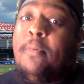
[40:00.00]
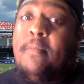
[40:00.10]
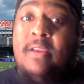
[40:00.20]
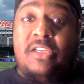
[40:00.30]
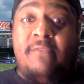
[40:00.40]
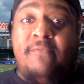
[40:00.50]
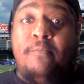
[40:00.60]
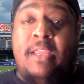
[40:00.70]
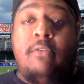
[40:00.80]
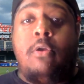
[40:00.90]
permission for
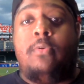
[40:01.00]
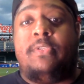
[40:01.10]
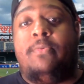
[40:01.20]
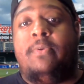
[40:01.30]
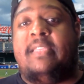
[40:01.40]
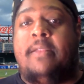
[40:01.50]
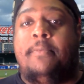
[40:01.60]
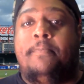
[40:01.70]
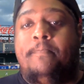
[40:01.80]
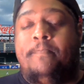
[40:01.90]
Pete Rose to attend.
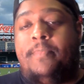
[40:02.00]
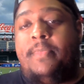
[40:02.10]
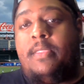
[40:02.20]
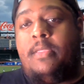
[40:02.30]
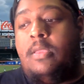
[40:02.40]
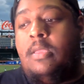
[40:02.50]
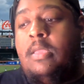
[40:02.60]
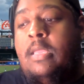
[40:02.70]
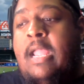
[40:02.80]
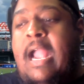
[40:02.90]

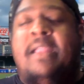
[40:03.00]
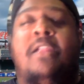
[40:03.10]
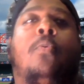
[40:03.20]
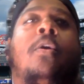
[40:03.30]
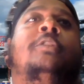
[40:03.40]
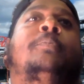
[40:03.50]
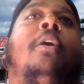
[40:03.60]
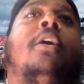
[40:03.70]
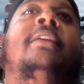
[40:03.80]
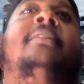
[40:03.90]
And then the worst
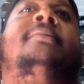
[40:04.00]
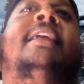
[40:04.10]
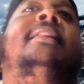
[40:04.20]
part is they